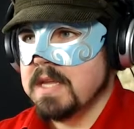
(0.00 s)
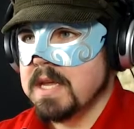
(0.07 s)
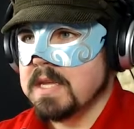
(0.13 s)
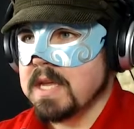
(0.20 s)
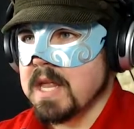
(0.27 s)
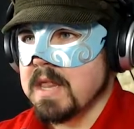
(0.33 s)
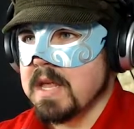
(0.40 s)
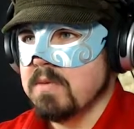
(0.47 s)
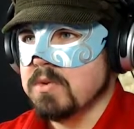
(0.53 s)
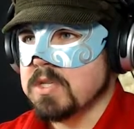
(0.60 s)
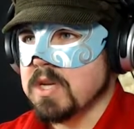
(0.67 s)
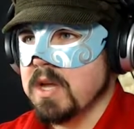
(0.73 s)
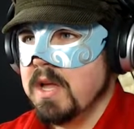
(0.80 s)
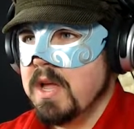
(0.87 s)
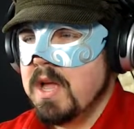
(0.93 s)
again, there was
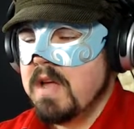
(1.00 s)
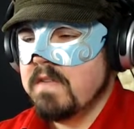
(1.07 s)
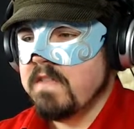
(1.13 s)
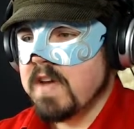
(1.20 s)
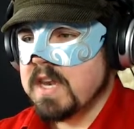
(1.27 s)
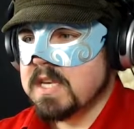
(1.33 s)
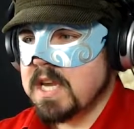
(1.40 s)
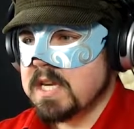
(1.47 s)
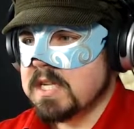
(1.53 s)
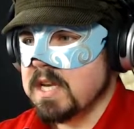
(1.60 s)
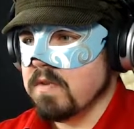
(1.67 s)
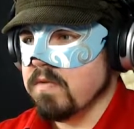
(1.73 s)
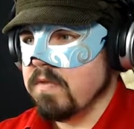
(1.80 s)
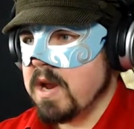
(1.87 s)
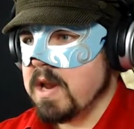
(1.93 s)
a fantastic
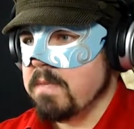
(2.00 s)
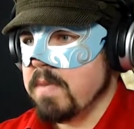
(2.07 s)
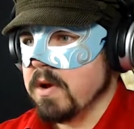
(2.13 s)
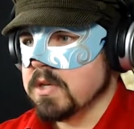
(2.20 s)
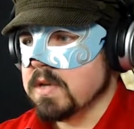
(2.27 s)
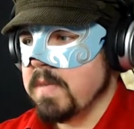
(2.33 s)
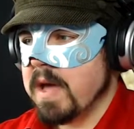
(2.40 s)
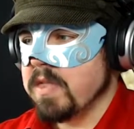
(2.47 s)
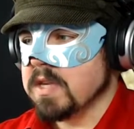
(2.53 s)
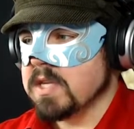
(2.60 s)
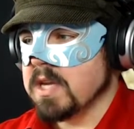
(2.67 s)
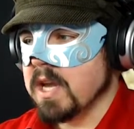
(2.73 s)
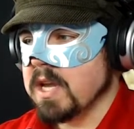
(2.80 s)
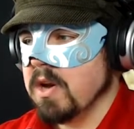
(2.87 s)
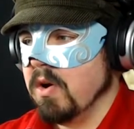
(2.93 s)
Reddit post about the
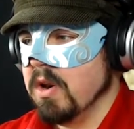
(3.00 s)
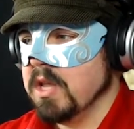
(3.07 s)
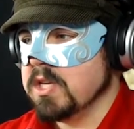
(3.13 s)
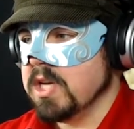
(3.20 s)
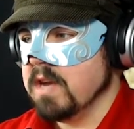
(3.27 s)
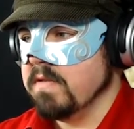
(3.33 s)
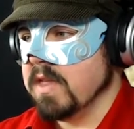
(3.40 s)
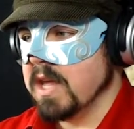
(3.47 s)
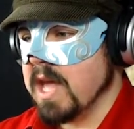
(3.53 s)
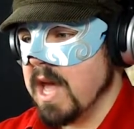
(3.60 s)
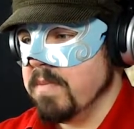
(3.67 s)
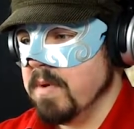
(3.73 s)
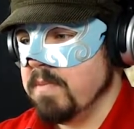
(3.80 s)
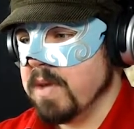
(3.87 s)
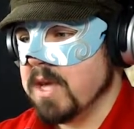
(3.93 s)
psychology of the
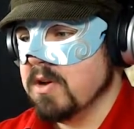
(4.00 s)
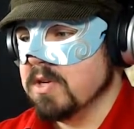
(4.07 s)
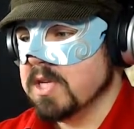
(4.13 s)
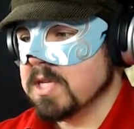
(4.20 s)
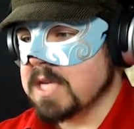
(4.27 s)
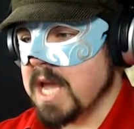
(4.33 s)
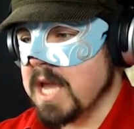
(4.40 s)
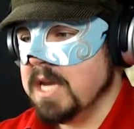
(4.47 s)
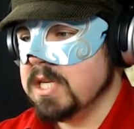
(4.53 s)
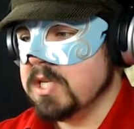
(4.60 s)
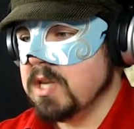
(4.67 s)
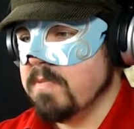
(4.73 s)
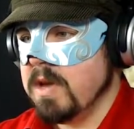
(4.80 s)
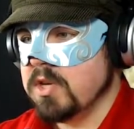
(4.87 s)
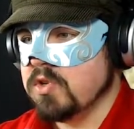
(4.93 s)
game, and because it's
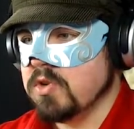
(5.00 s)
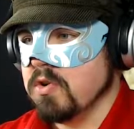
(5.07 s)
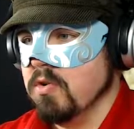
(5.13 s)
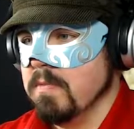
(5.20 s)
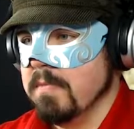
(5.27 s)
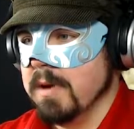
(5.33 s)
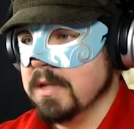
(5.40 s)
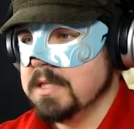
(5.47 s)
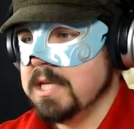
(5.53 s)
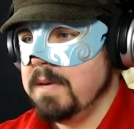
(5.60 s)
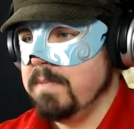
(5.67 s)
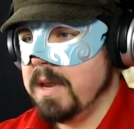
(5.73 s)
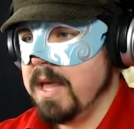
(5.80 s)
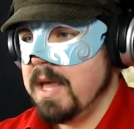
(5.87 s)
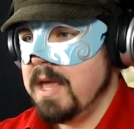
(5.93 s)
asymmetrical
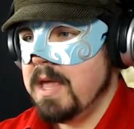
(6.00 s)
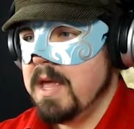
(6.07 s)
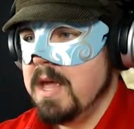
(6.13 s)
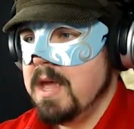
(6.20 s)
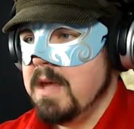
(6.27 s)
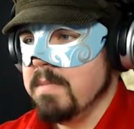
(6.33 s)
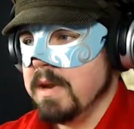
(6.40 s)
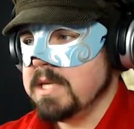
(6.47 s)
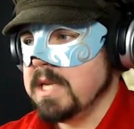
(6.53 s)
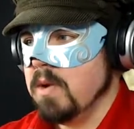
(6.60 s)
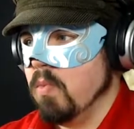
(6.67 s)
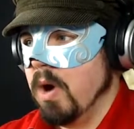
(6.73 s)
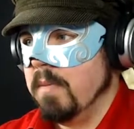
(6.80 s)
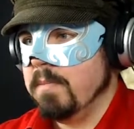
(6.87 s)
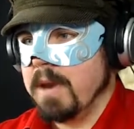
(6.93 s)
multiplayer, basically
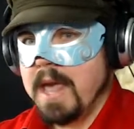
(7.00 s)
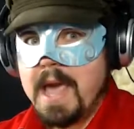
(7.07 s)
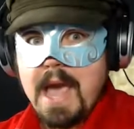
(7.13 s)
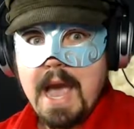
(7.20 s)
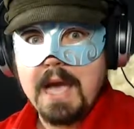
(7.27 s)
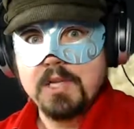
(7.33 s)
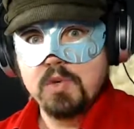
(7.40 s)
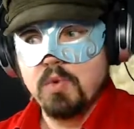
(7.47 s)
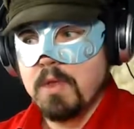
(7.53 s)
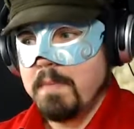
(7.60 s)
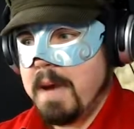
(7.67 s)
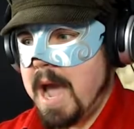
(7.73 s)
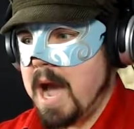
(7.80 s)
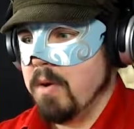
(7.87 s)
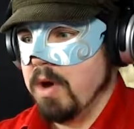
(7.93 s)
one player has all the
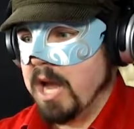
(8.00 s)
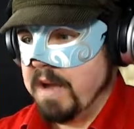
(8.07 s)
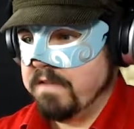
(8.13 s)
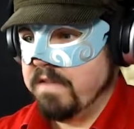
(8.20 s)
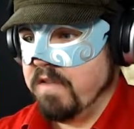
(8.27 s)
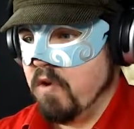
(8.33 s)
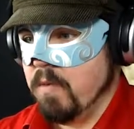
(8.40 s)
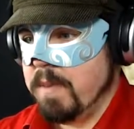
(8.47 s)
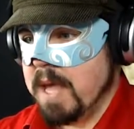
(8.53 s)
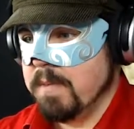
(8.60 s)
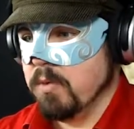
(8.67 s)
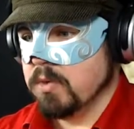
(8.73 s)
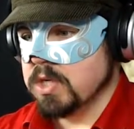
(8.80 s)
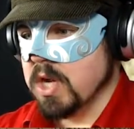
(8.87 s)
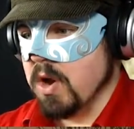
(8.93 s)
power and 4
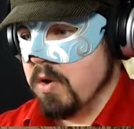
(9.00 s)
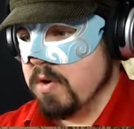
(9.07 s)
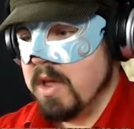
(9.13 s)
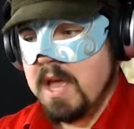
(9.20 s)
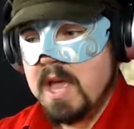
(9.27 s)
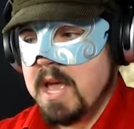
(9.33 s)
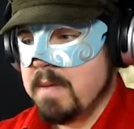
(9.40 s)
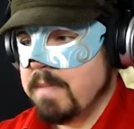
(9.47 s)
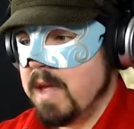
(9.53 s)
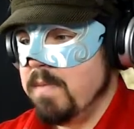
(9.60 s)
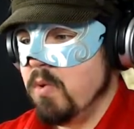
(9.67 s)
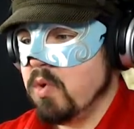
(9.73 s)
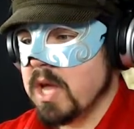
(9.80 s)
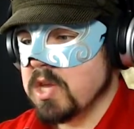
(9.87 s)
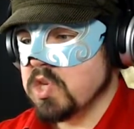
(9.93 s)
people don't,
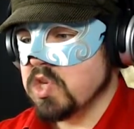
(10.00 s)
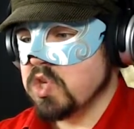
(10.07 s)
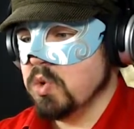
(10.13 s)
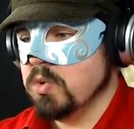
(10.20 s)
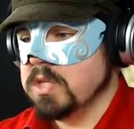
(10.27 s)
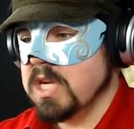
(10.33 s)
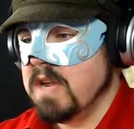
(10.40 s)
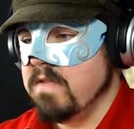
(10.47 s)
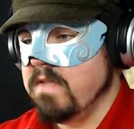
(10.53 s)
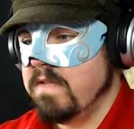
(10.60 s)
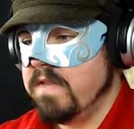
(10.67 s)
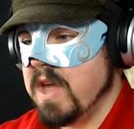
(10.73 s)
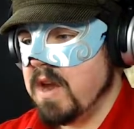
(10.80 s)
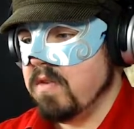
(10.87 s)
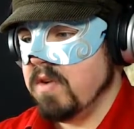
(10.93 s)
people get salty
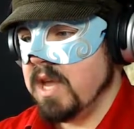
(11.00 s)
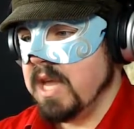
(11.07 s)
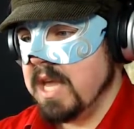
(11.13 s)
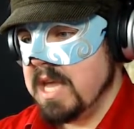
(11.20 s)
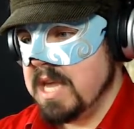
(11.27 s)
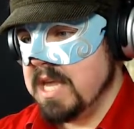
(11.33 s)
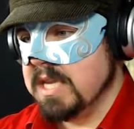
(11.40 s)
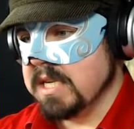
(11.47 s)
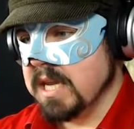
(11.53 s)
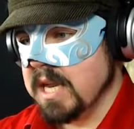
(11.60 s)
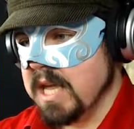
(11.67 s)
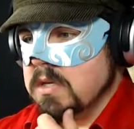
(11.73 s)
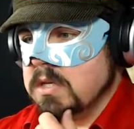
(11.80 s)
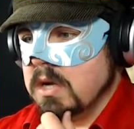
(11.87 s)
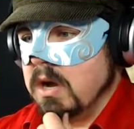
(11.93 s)
very
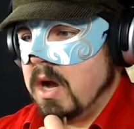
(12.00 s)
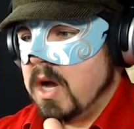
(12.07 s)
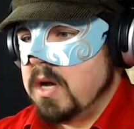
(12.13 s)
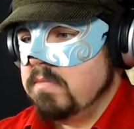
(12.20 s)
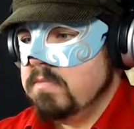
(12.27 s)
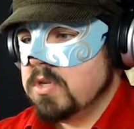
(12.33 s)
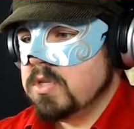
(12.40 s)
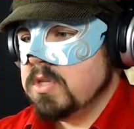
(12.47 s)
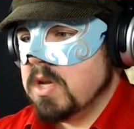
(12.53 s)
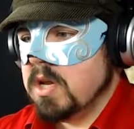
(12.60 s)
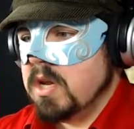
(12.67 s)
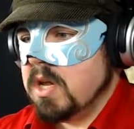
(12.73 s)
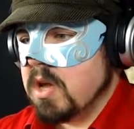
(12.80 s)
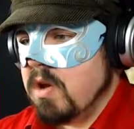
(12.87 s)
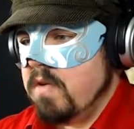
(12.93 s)
easily. So I'm just going
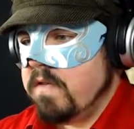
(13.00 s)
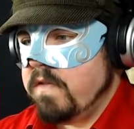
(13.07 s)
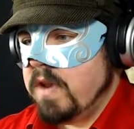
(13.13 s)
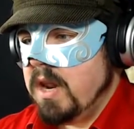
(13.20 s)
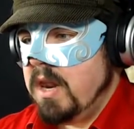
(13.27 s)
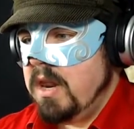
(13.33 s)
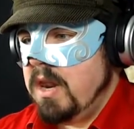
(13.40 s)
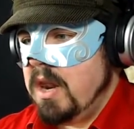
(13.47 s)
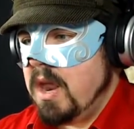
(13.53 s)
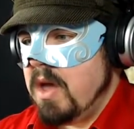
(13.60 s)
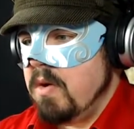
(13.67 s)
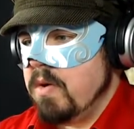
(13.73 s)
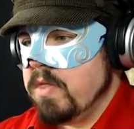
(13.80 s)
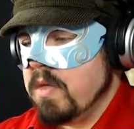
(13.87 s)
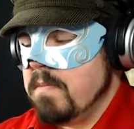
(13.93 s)
to go for
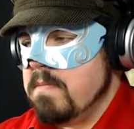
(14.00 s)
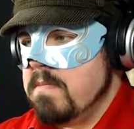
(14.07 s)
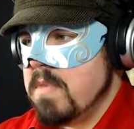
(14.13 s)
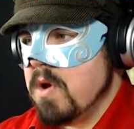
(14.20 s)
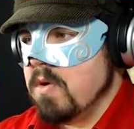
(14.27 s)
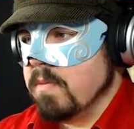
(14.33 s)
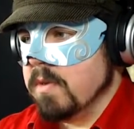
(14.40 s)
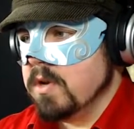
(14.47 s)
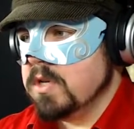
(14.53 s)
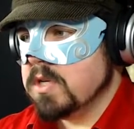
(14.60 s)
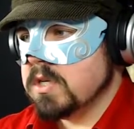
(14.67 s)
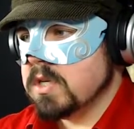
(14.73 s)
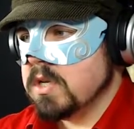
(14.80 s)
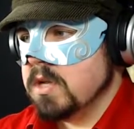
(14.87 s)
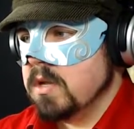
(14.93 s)
low at the
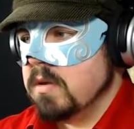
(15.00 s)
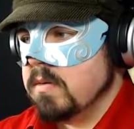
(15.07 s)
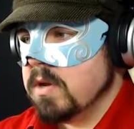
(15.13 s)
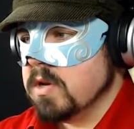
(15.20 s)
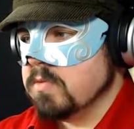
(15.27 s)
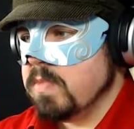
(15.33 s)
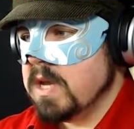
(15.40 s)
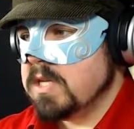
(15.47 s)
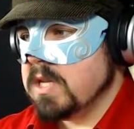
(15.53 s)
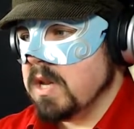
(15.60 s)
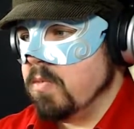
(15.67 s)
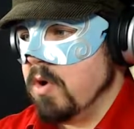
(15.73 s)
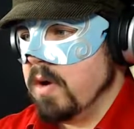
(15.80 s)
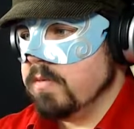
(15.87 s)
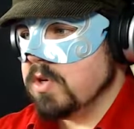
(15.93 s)
moment, because basically
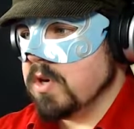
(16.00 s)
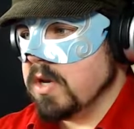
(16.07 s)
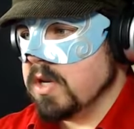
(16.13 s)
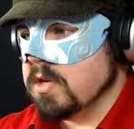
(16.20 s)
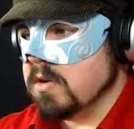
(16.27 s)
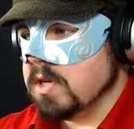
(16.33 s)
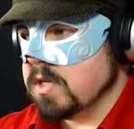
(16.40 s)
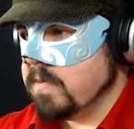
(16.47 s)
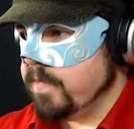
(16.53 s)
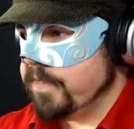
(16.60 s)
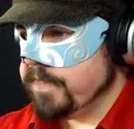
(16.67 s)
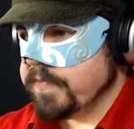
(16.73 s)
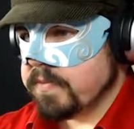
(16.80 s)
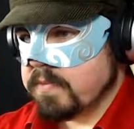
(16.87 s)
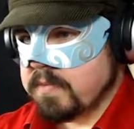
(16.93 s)
what I'm trying to do is...
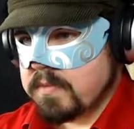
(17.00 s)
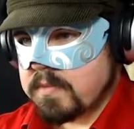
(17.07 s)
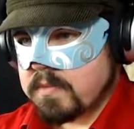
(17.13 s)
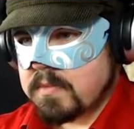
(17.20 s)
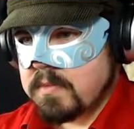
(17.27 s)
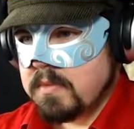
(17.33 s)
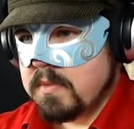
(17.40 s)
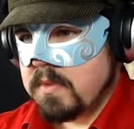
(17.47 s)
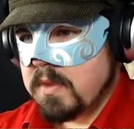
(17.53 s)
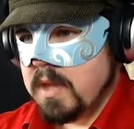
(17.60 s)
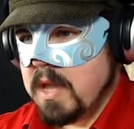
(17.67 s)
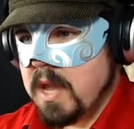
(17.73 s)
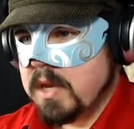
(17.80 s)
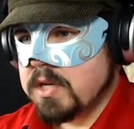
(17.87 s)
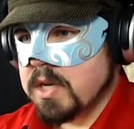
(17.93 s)

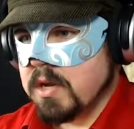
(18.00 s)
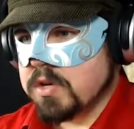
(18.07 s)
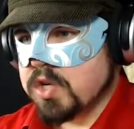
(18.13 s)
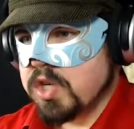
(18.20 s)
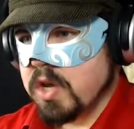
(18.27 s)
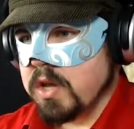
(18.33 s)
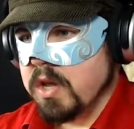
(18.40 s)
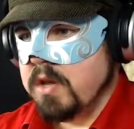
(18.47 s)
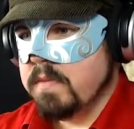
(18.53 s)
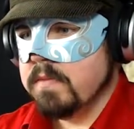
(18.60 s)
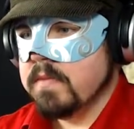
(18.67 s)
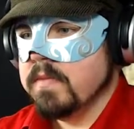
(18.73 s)
Actually, I'll show you.